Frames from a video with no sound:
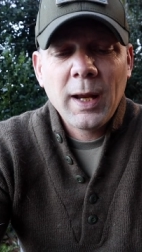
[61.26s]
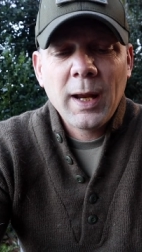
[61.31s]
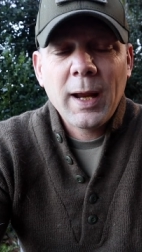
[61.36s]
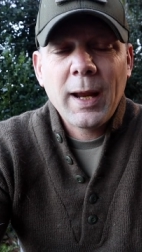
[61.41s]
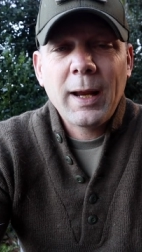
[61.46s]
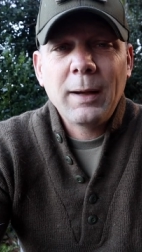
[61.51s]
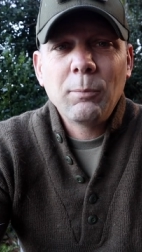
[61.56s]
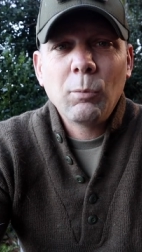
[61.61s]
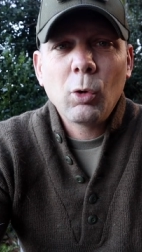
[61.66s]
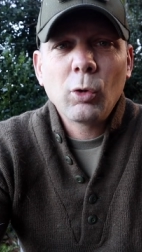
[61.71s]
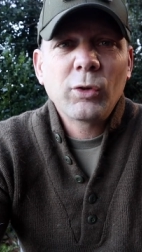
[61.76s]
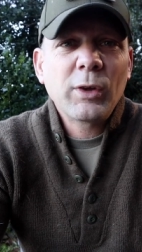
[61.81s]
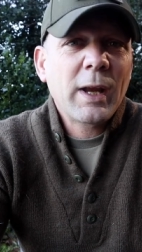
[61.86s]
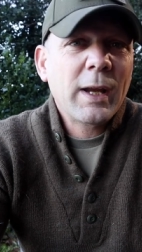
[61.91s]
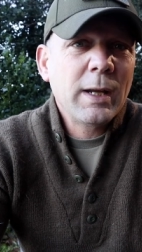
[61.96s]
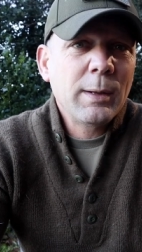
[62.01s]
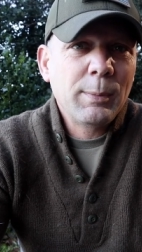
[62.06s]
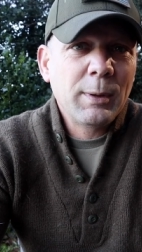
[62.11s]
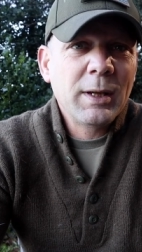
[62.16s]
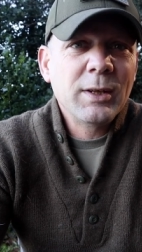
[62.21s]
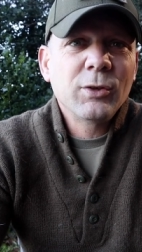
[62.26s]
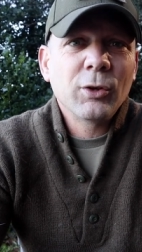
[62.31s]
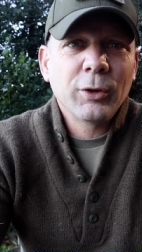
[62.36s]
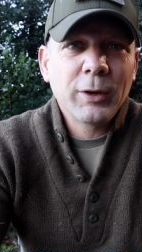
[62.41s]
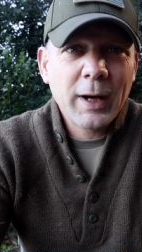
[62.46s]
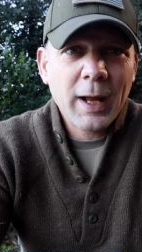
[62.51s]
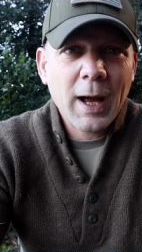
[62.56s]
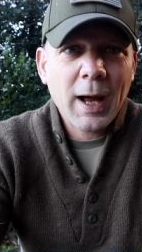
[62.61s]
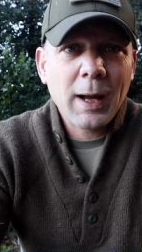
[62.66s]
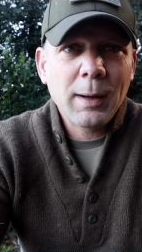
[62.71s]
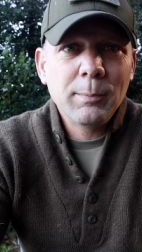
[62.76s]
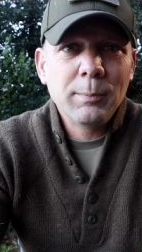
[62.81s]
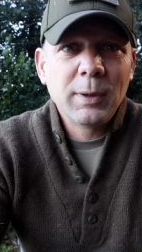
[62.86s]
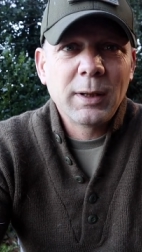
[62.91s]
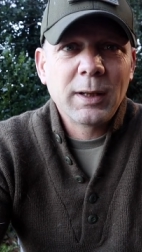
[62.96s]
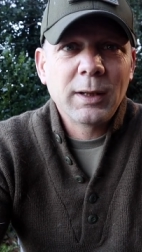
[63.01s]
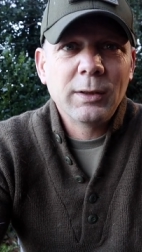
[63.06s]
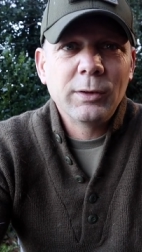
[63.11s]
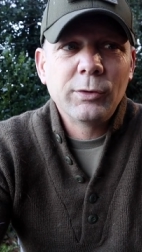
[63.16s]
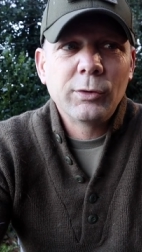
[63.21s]
and most ADPs are not
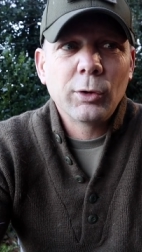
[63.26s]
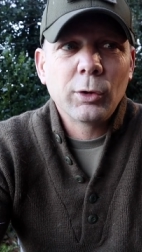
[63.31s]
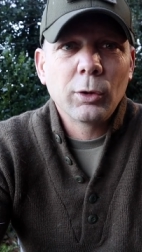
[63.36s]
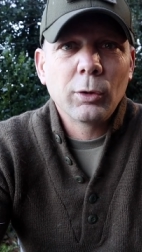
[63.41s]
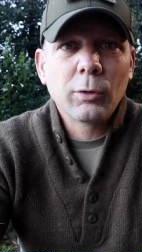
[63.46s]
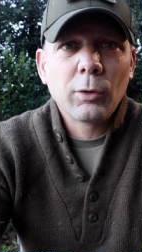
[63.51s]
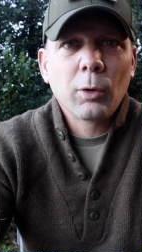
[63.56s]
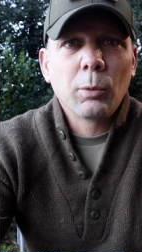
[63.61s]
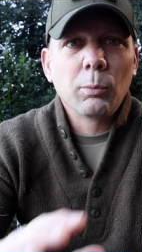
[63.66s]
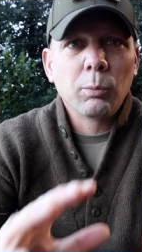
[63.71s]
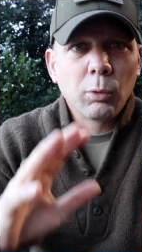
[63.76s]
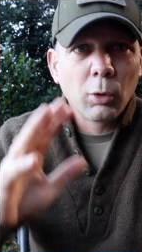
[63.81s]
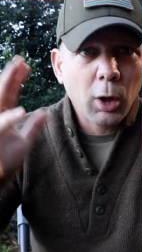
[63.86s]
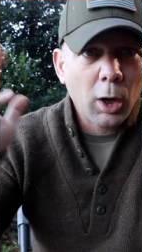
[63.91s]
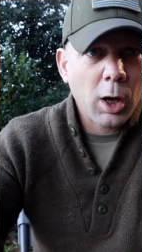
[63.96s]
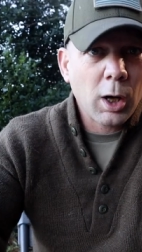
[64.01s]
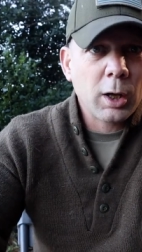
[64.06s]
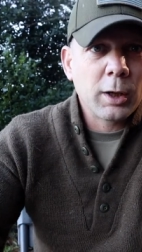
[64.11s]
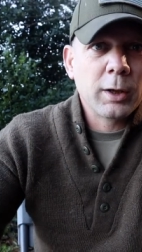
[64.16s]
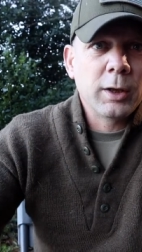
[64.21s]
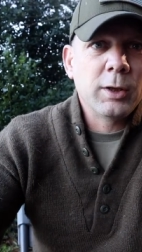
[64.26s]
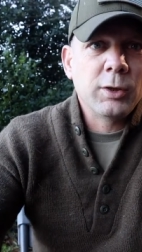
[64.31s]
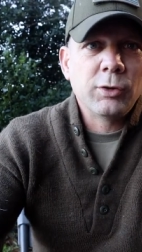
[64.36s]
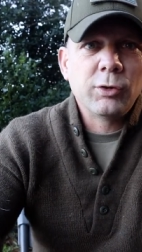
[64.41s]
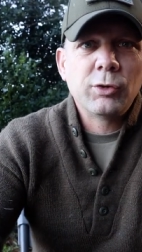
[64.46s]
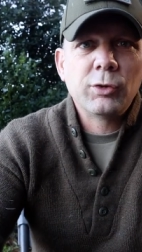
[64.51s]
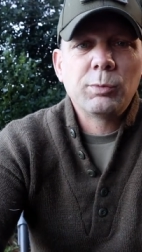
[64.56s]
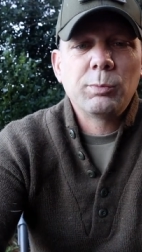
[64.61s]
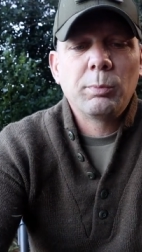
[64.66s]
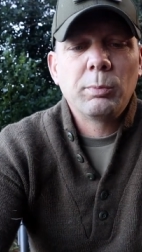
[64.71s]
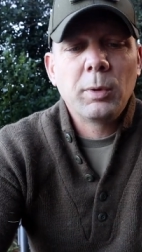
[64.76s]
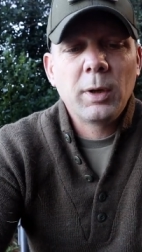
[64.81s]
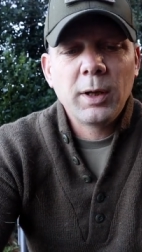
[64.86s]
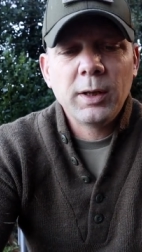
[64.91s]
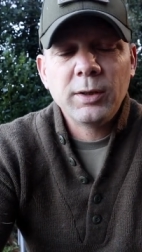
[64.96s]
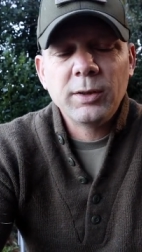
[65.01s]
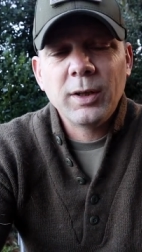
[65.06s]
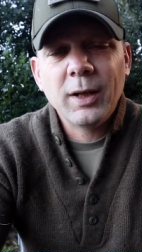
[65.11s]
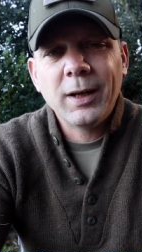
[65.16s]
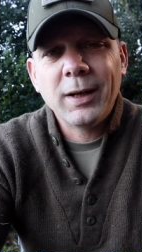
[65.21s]
because they're they're broad in
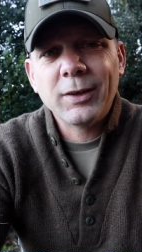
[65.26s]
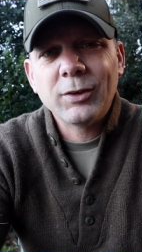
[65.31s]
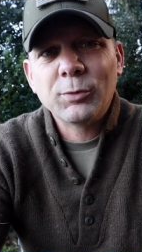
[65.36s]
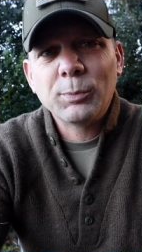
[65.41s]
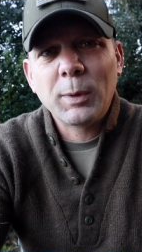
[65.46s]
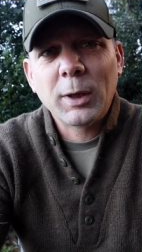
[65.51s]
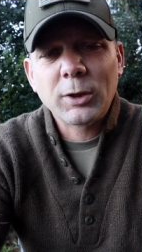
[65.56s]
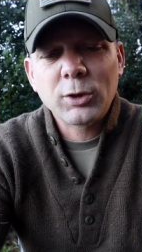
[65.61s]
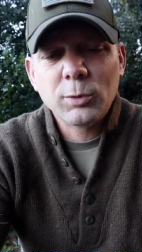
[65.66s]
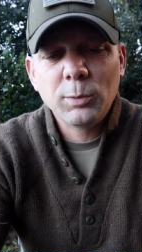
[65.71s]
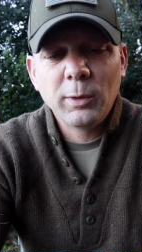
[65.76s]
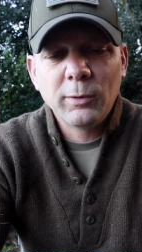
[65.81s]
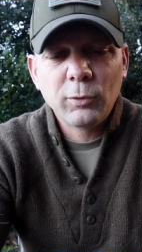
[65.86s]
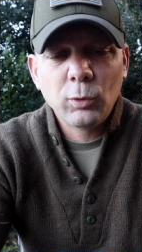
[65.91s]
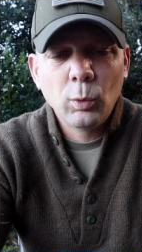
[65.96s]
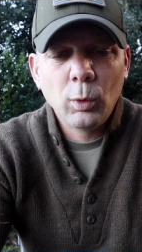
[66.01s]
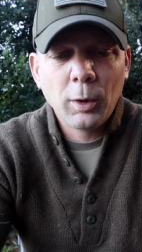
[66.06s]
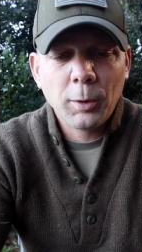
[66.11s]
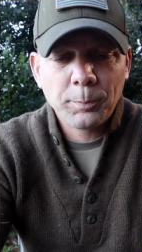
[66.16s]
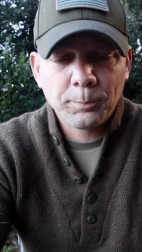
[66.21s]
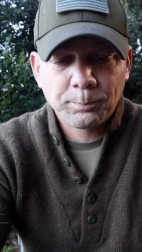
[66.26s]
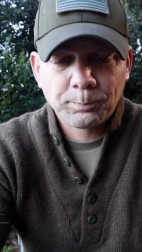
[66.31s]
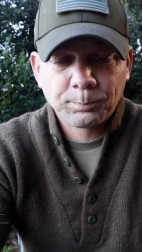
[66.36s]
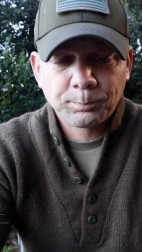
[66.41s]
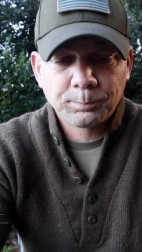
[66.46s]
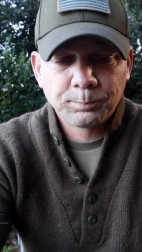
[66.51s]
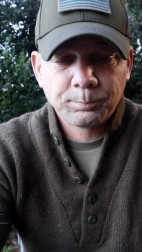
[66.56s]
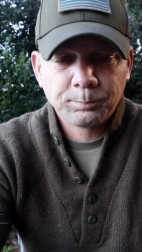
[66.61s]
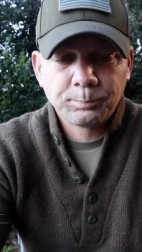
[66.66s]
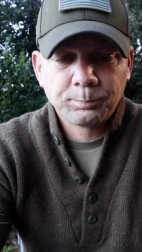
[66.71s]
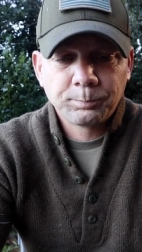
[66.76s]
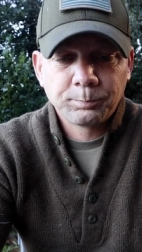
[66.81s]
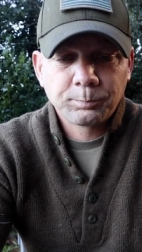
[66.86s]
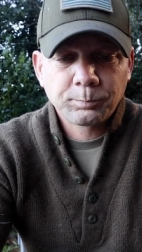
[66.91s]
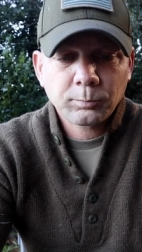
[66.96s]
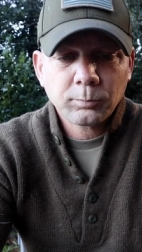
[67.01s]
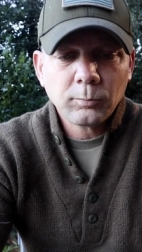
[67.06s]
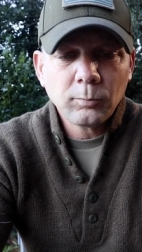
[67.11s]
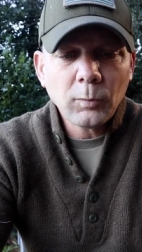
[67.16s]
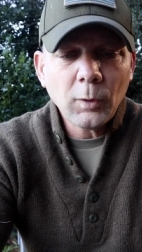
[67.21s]
in uh, spectrum, if you will.
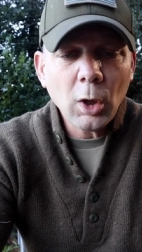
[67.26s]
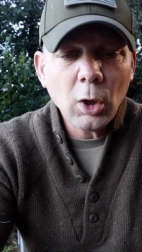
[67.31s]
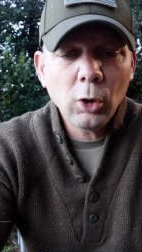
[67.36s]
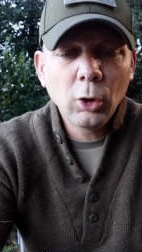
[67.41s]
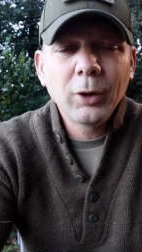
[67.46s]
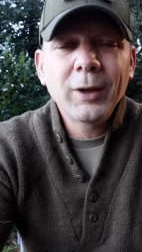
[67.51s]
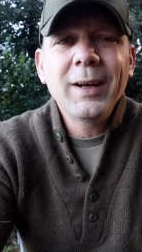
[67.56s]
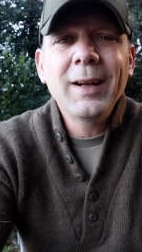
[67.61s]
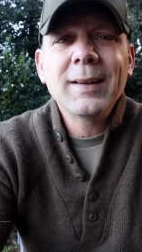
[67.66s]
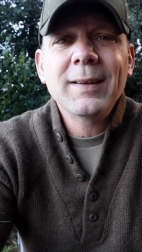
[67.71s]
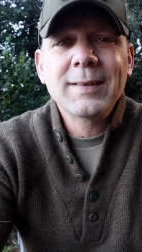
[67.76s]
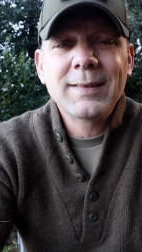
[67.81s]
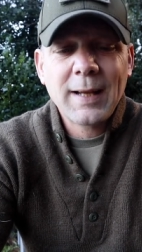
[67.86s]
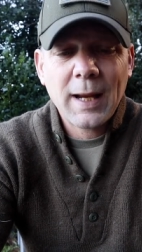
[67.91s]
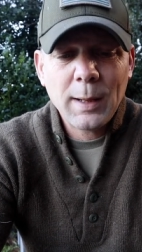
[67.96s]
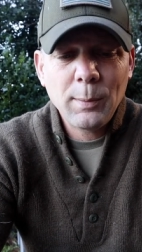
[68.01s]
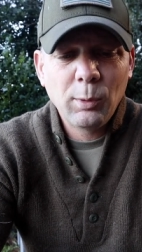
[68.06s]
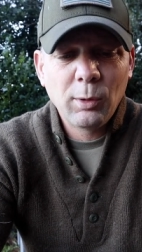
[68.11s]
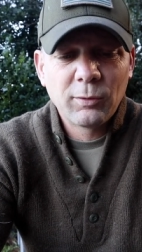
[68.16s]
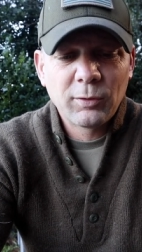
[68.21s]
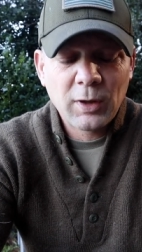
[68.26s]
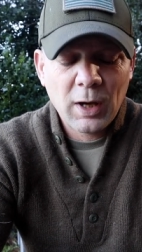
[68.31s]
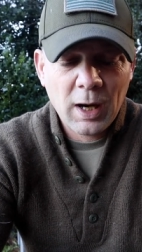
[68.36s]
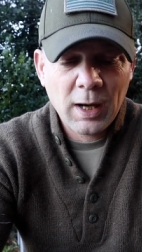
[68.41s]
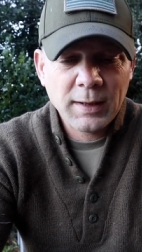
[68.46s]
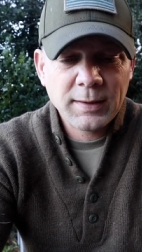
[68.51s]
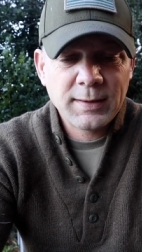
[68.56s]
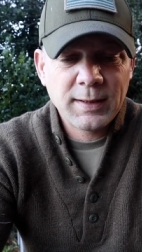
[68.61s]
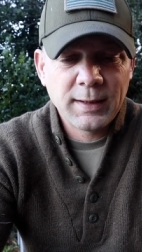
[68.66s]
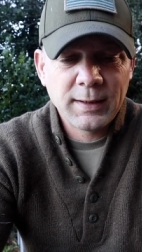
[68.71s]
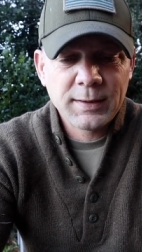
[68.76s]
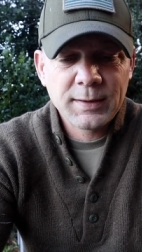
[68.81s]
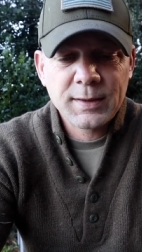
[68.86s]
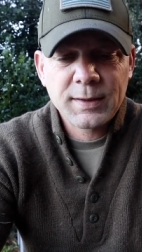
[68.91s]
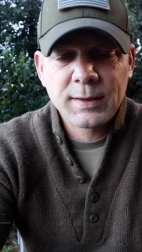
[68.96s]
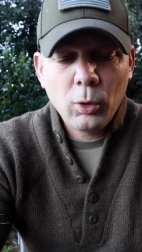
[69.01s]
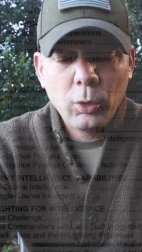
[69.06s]
Looking at the table of contents,